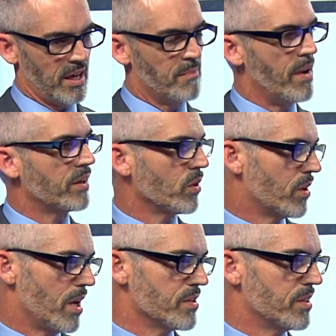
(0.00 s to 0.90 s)
a
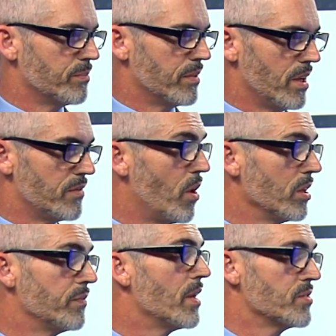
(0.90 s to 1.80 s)
microcosm of all
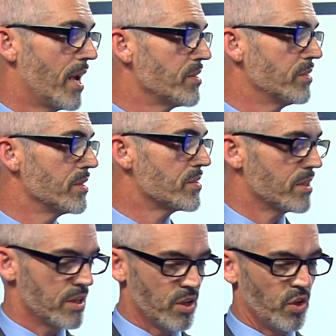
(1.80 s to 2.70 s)
of Los Angeles.